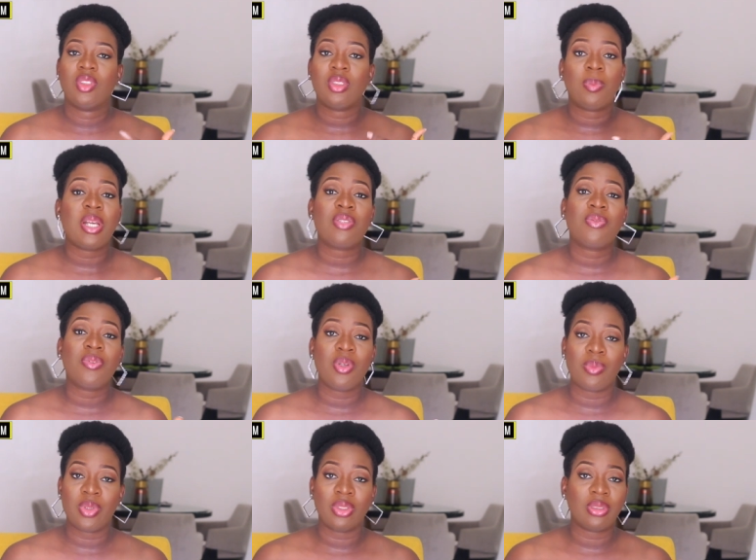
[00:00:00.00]
the past
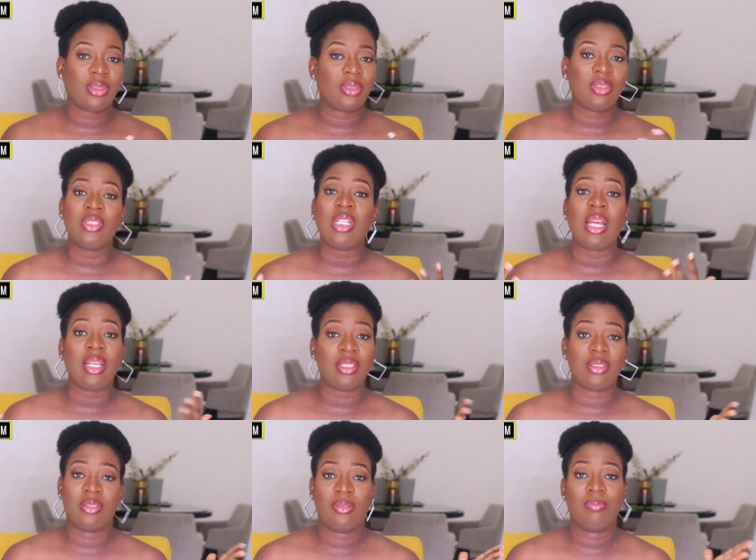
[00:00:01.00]
few months, you
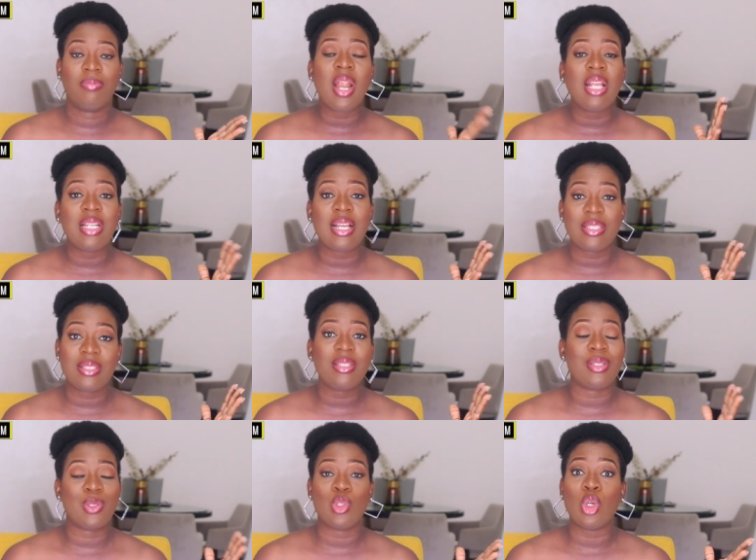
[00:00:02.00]
guys, pregnancy
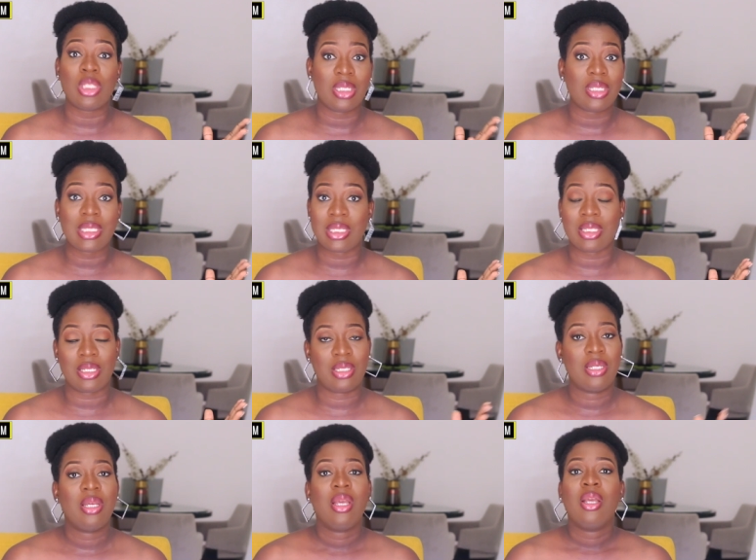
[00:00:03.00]
is not easy.
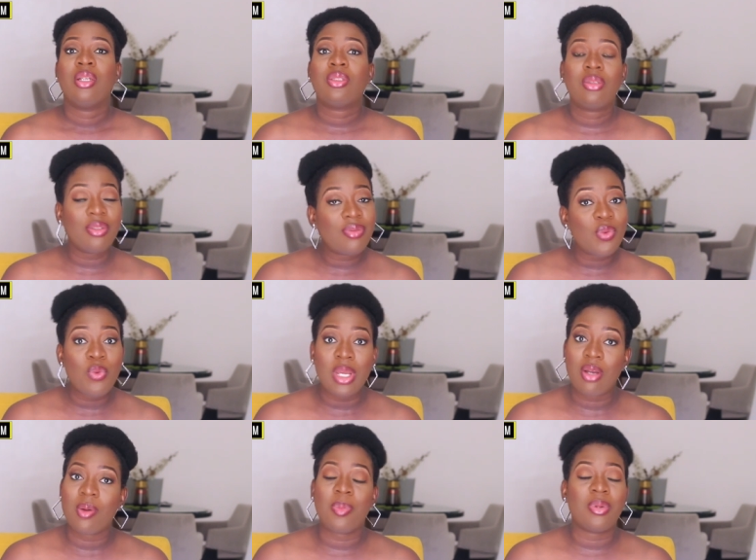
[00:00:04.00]
To even
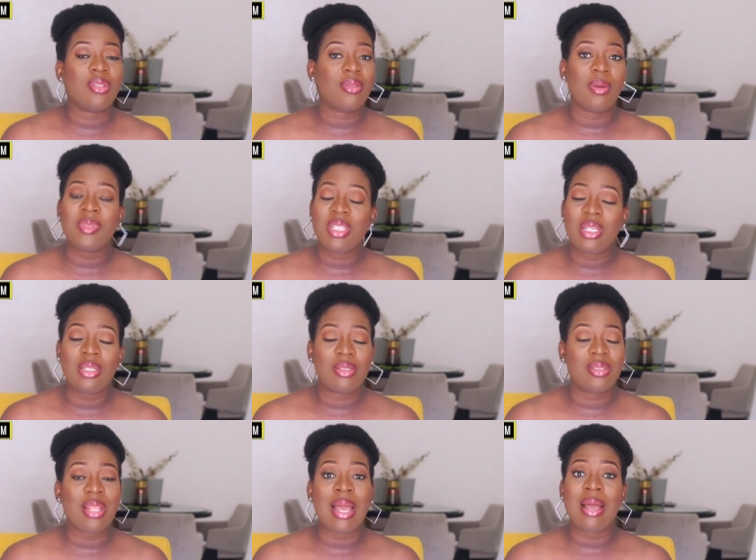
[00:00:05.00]
wake up on some
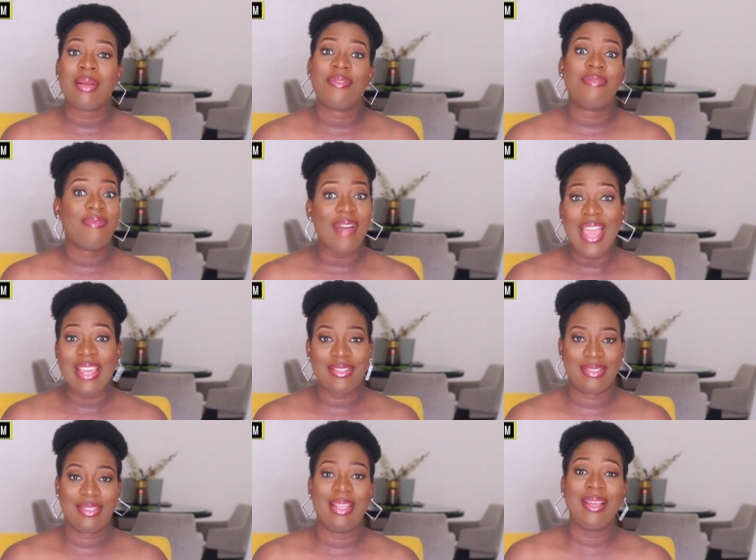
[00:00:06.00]
days, nah,
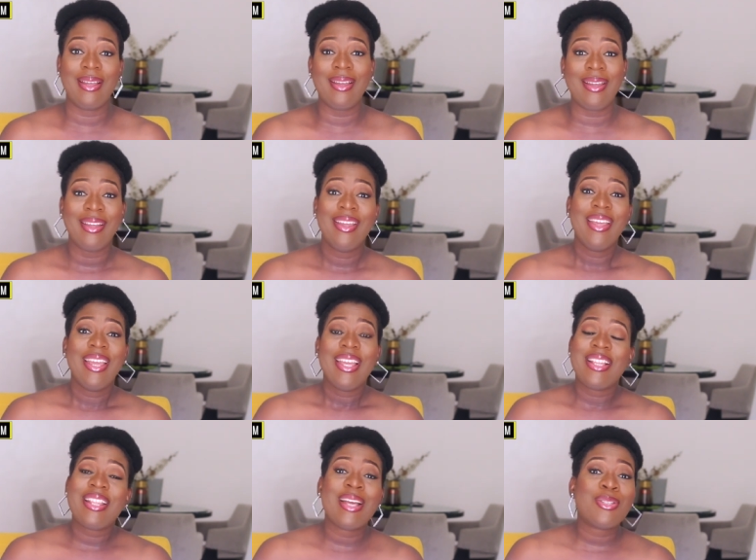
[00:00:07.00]
fight,
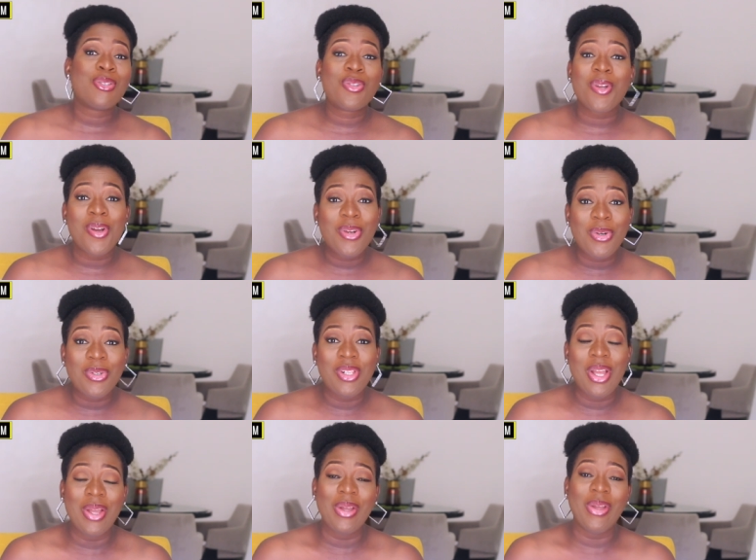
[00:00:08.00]
nah, struggle.